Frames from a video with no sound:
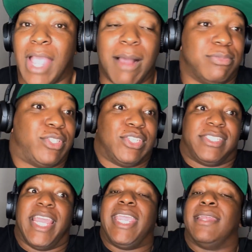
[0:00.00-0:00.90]
I'm just
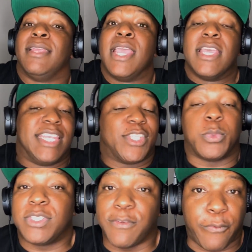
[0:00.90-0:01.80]
saying. This
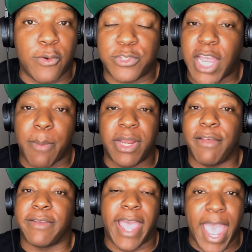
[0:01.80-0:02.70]
was the first time it
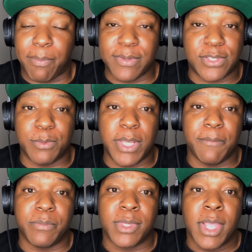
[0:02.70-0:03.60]
ever happened to
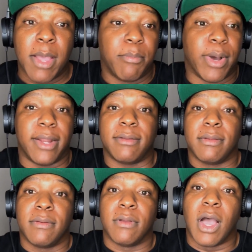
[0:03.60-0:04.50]
me, but
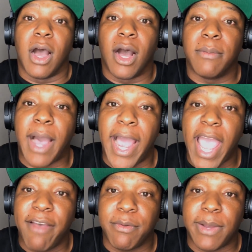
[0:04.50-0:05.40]
I
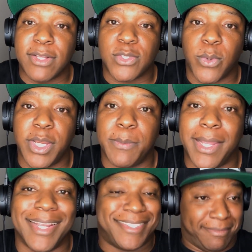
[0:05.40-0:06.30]
have about 20
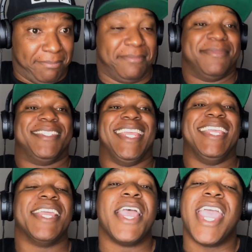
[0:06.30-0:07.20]
minutes.
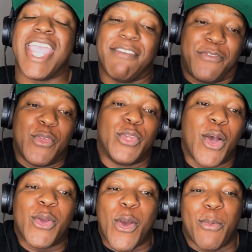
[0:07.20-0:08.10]
See, if you
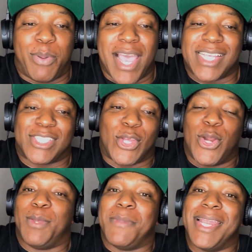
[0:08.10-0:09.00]
don't go past
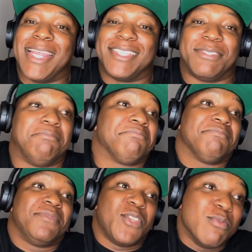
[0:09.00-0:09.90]
30 minutes,
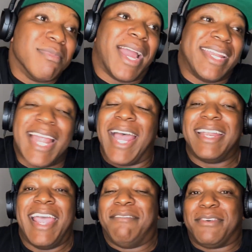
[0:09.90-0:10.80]
you might not
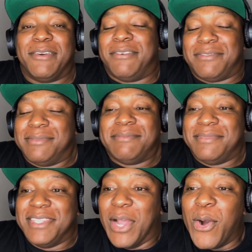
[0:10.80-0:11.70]
ever
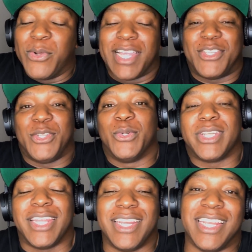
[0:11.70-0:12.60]
know that you will
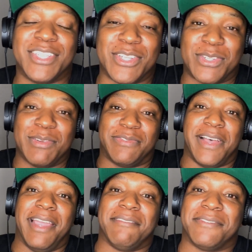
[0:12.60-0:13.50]
get an additional
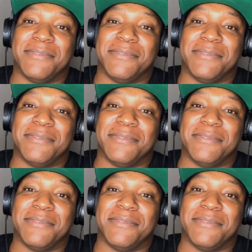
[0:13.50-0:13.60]
$5.